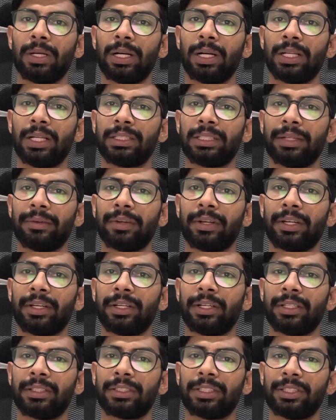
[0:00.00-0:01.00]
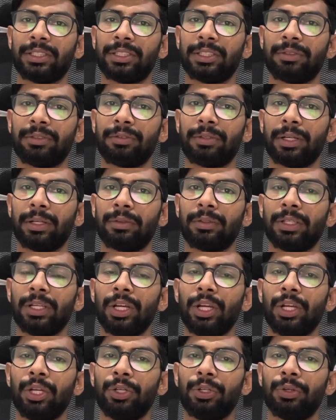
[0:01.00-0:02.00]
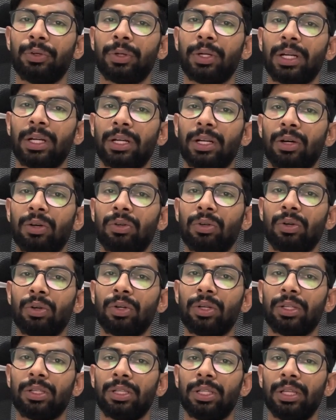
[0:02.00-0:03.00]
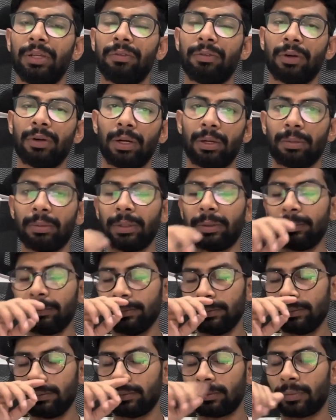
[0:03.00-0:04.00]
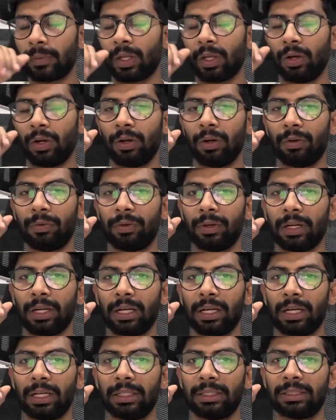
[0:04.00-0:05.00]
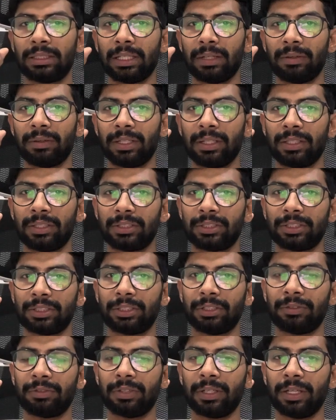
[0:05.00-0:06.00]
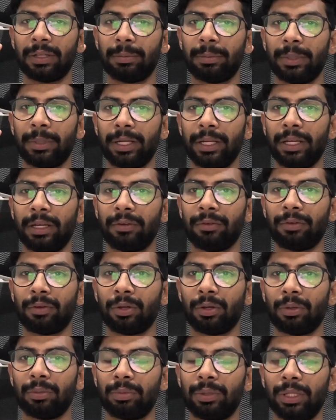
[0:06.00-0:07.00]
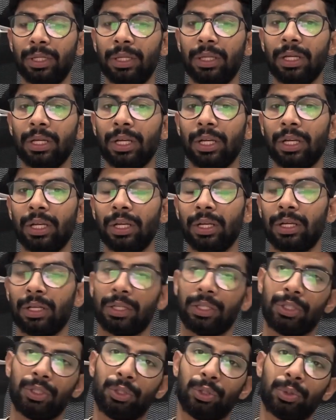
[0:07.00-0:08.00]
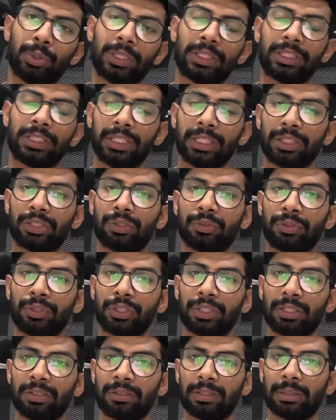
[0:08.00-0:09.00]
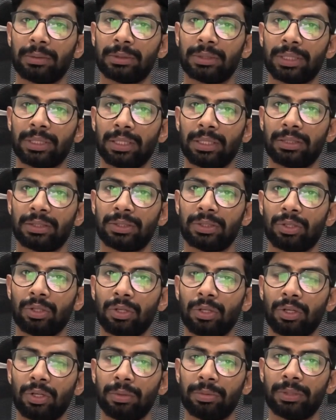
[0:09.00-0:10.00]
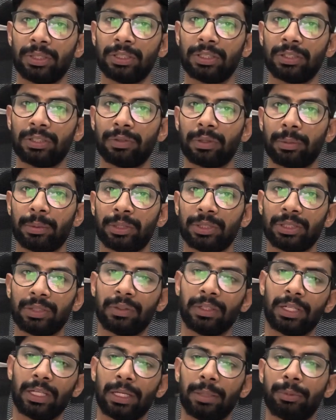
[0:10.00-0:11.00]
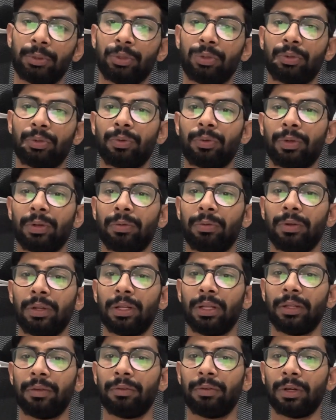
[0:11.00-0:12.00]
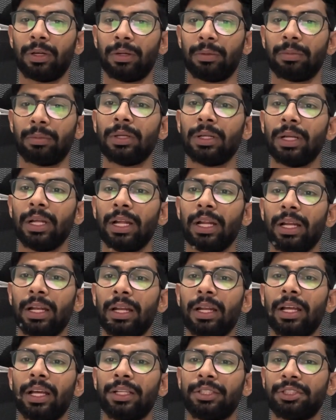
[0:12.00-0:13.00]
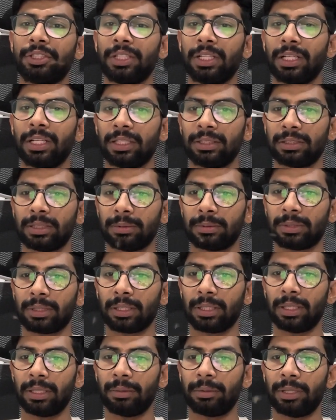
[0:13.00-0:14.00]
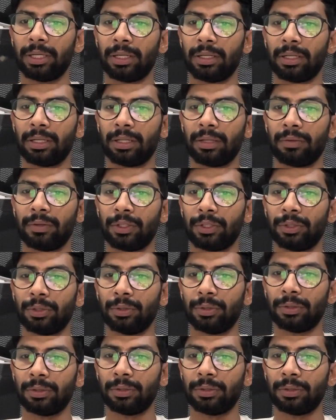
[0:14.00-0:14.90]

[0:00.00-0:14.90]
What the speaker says: I765. You can download the form of I765 PDF from the USCIS official websites. Hope this information will help you to fulfill the form. Like, share and subscribe. Tata the for you.